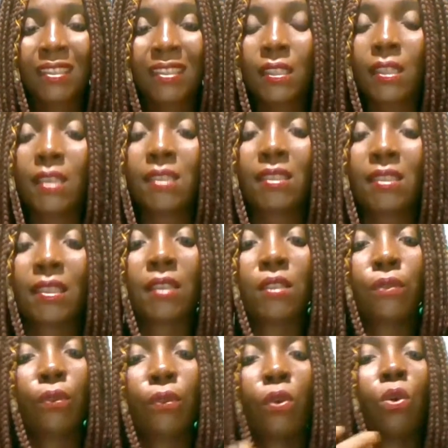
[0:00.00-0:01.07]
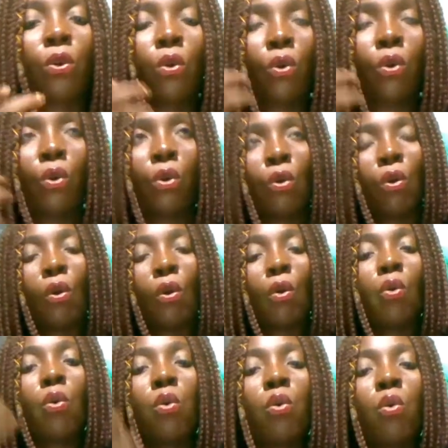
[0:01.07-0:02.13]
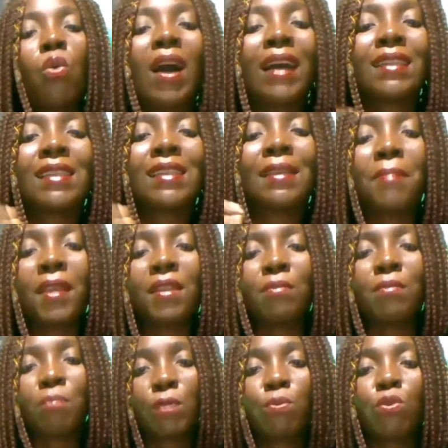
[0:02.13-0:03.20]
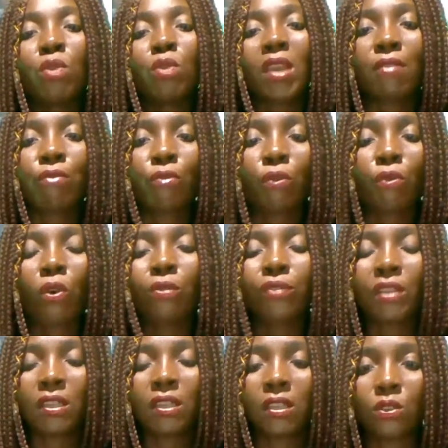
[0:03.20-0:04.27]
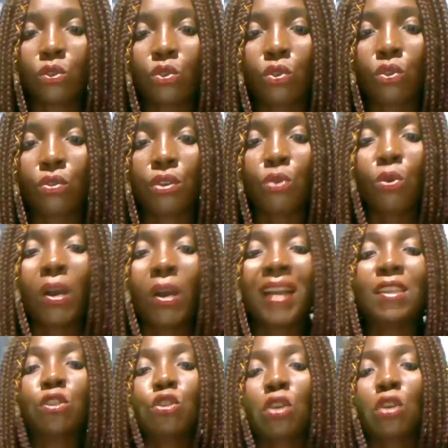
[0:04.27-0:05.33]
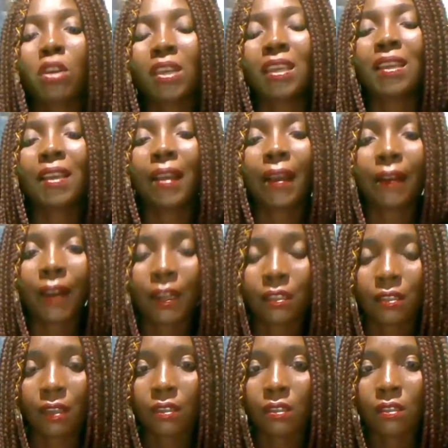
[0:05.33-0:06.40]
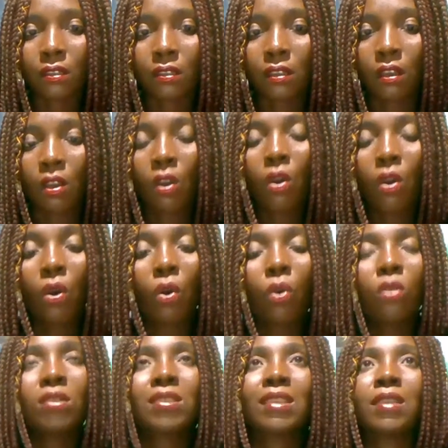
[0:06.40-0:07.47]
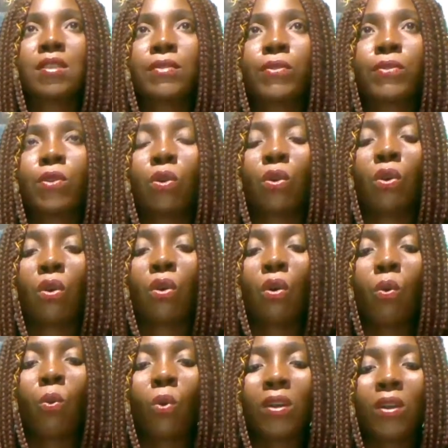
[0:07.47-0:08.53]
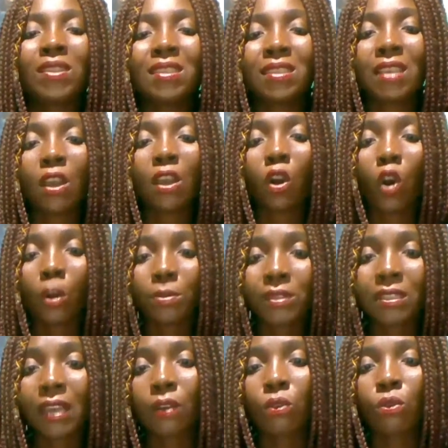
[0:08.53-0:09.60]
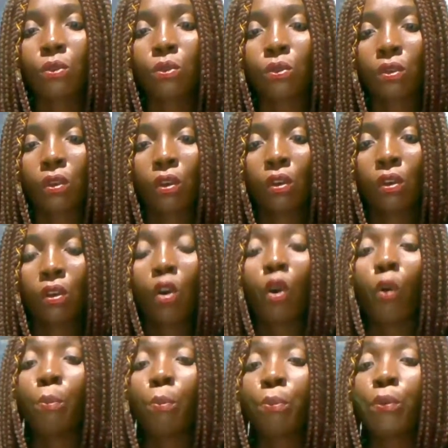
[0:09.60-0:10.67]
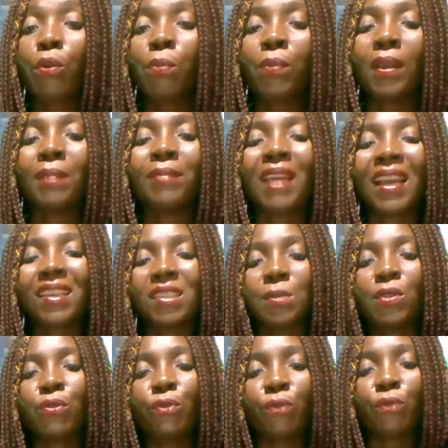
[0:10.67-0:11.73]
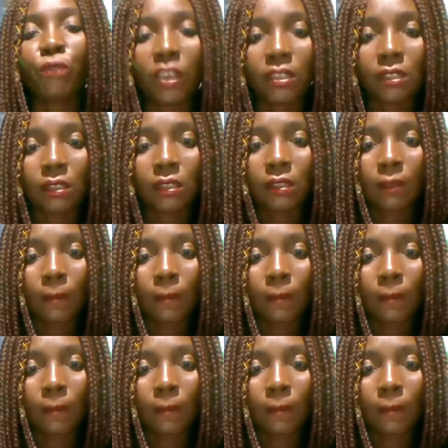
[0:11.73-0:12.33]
C stands for who are the main people involved in the story, who are the talking characters. O stands for what is the obstacle or problem that is being faced.